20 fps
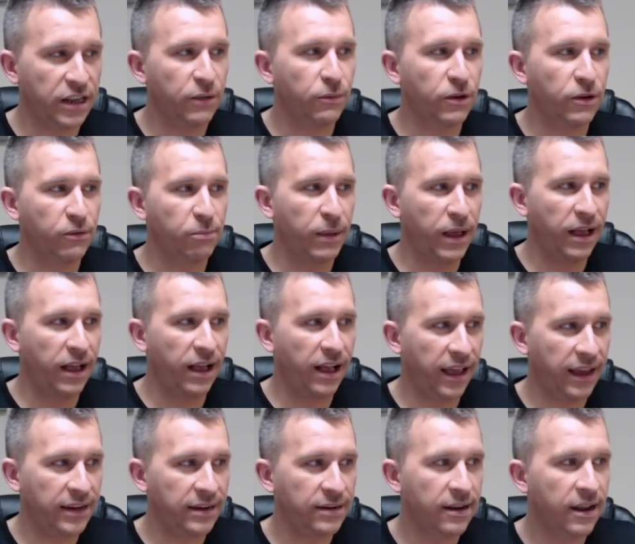He was
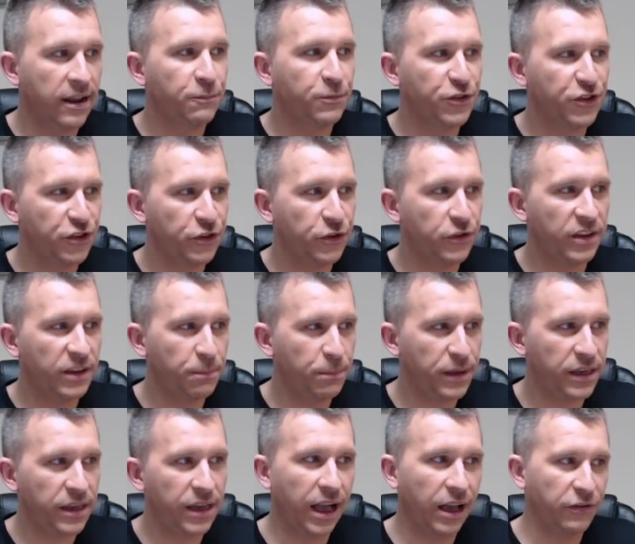behind Susie
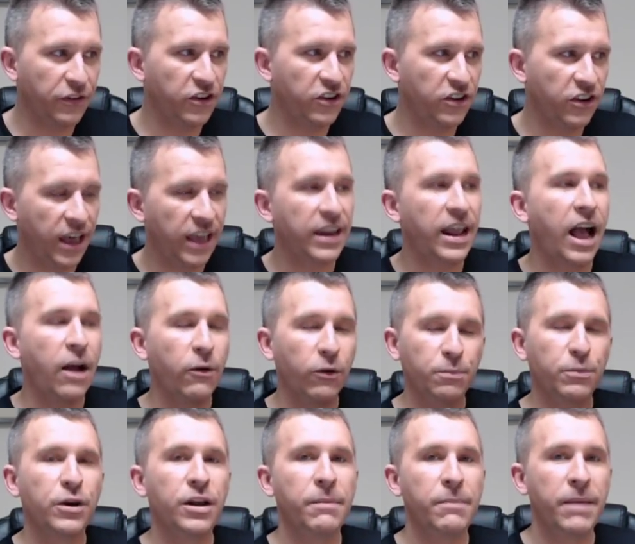P. After tonight, I would
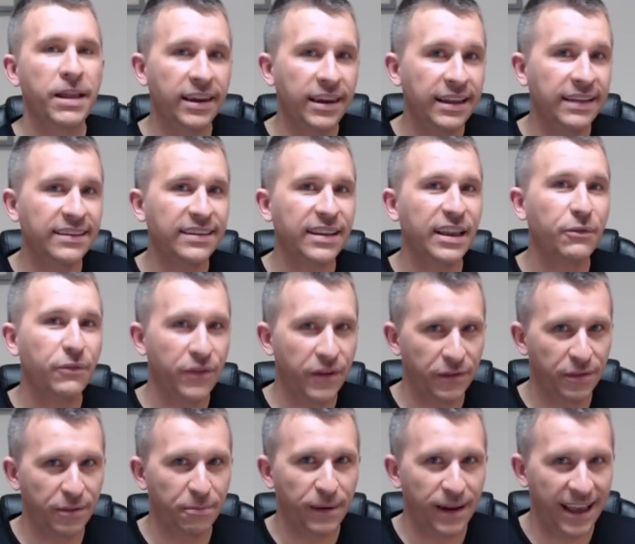put him at least in
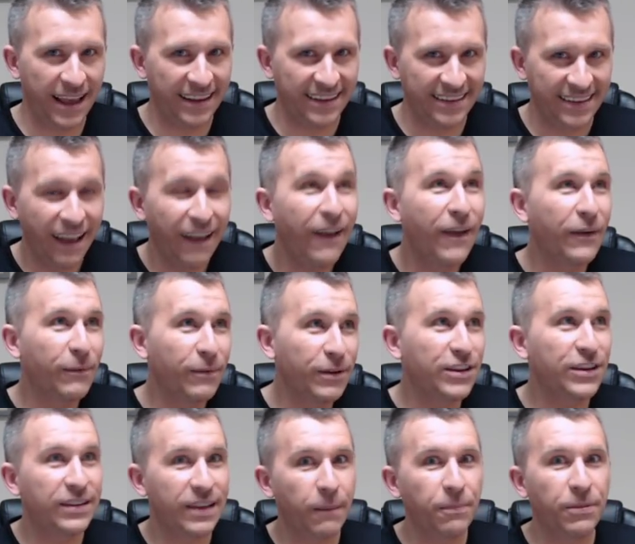5th place, which
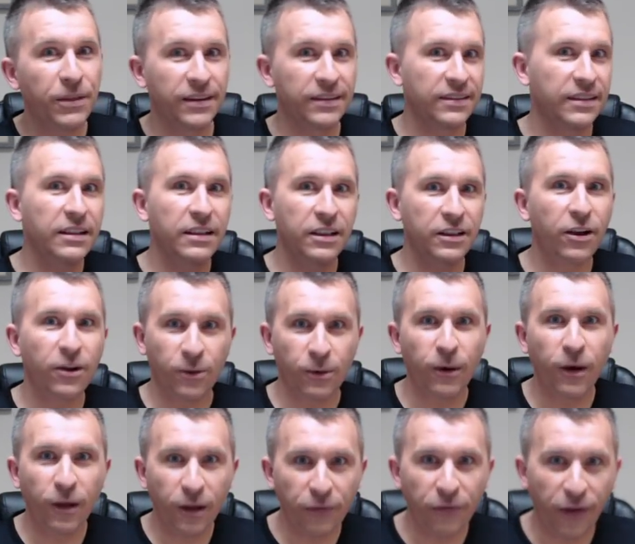is something. Still a
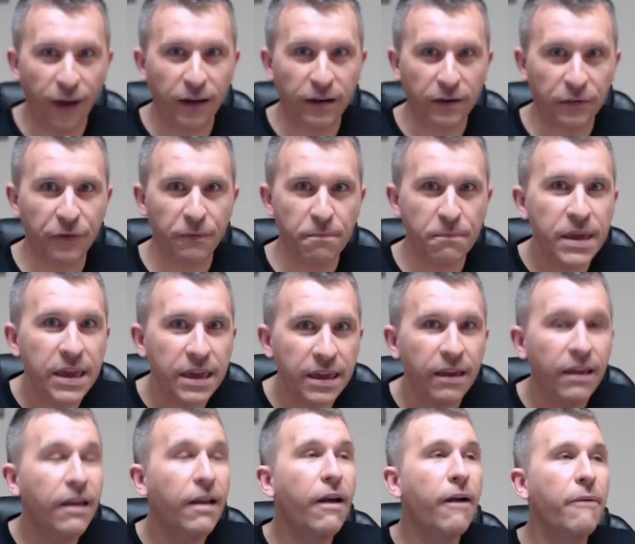non-qualifier for
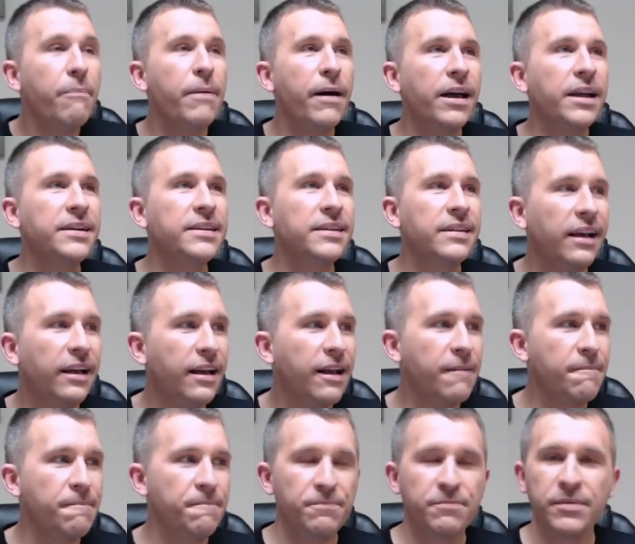me, but
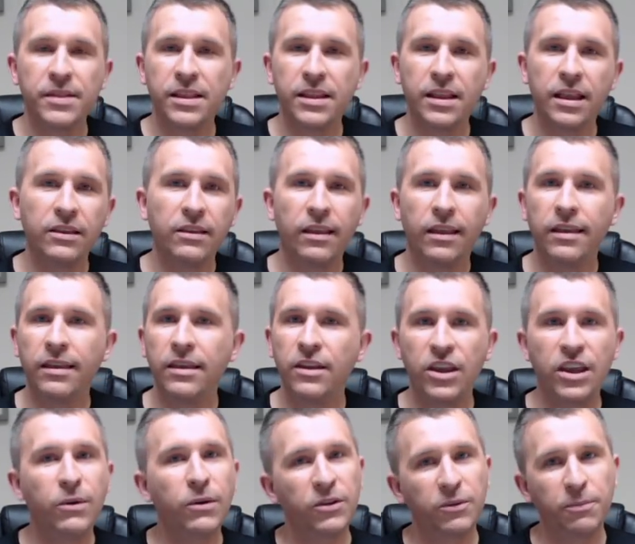
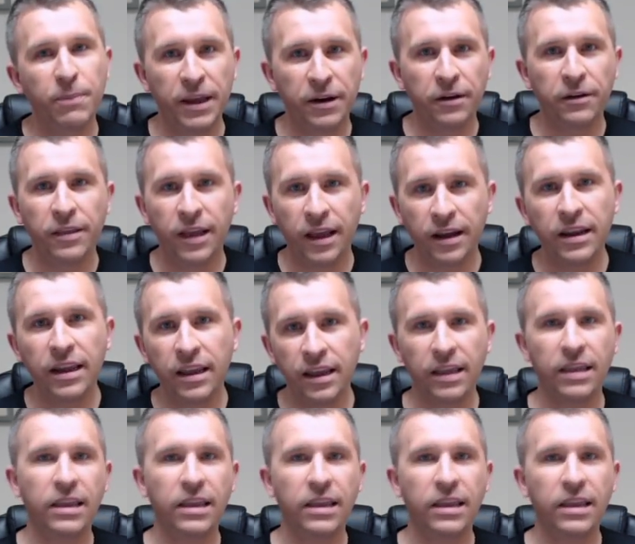he was better than...